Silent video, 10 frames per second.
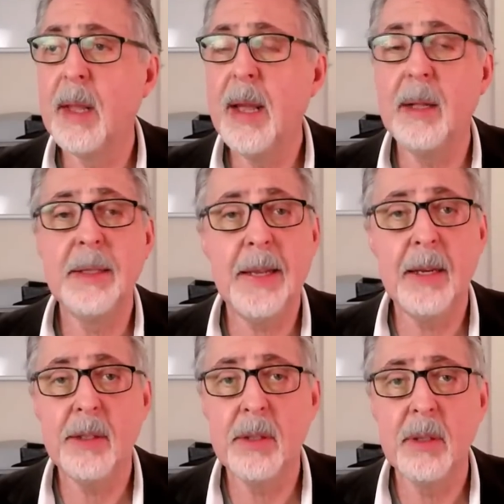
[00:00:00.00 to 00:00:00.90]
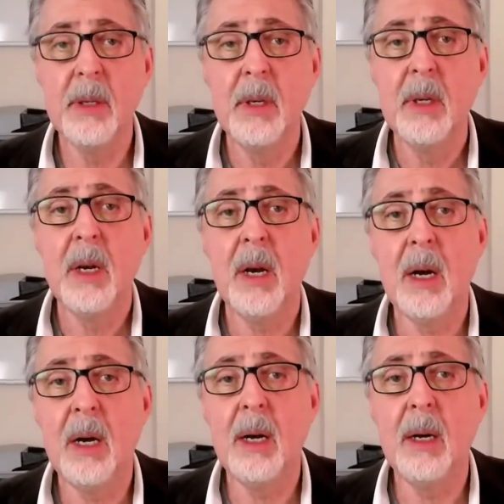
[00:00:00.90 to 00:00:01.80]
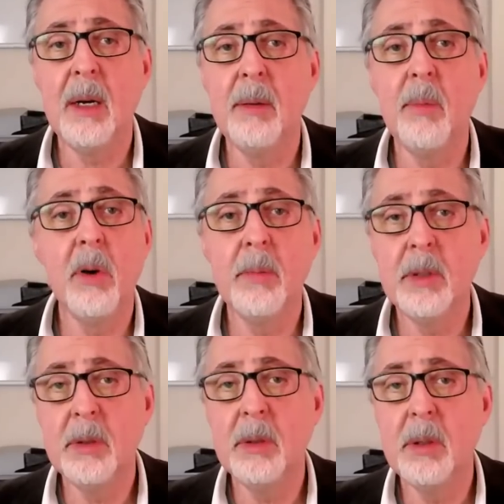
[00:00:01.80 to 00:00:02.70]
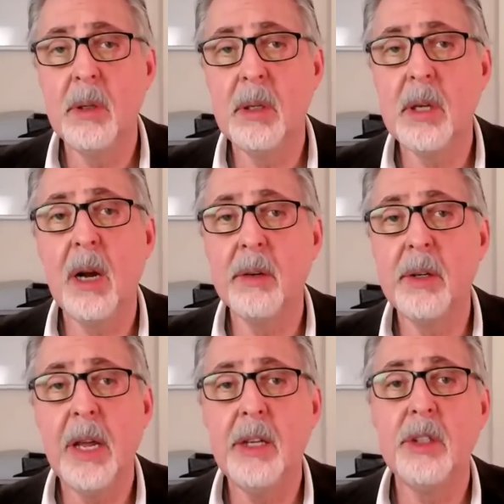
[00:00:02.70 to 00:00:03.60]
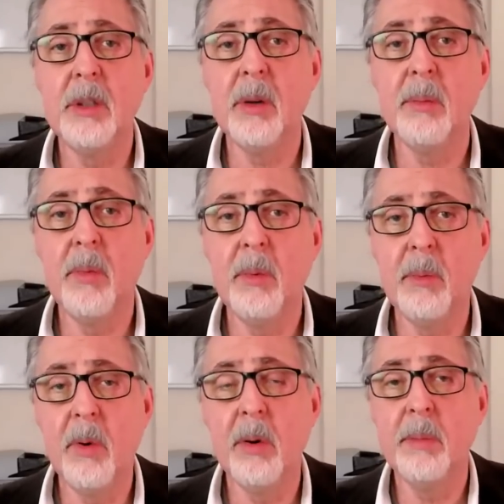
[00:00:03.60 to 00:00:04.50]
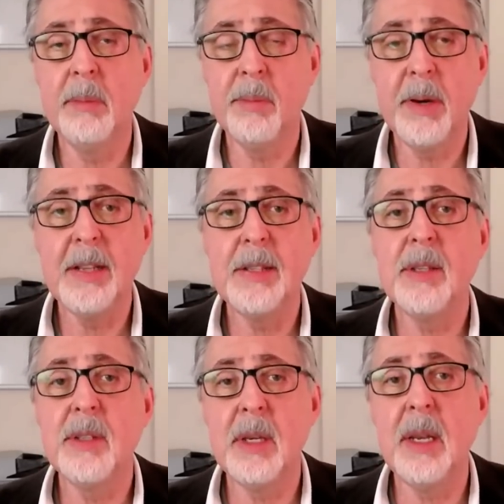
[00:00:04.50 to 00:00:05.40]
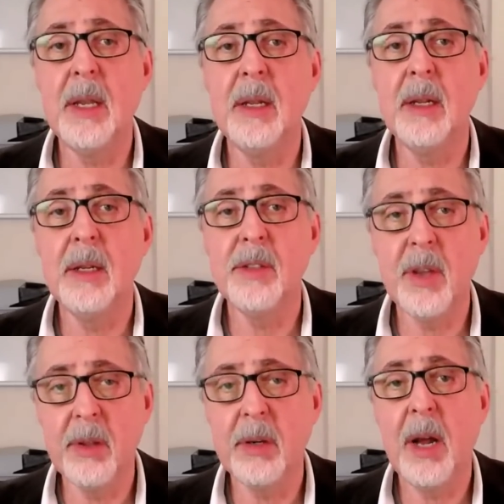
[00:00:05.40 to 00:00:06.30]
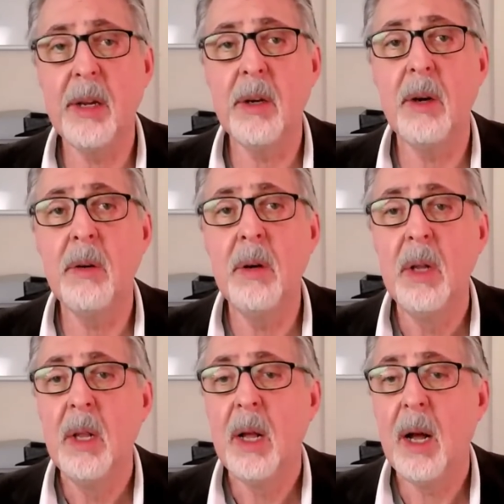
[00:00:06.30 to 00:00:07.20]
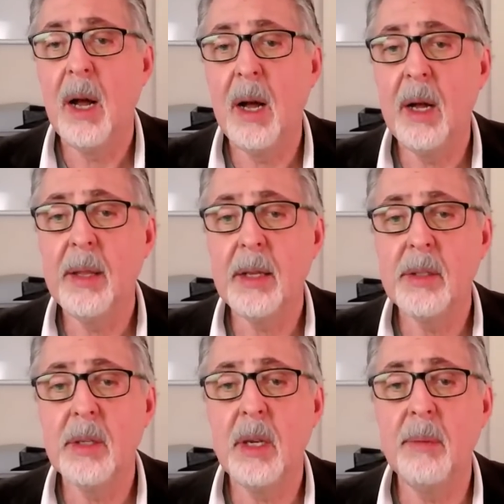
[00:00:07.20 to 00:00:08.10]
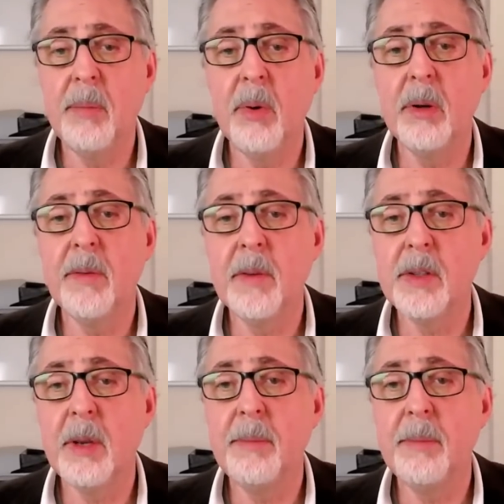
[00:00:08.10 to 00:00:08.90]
LDS, Mormon congregation or Mormon presence in southern Idaho. That's important for some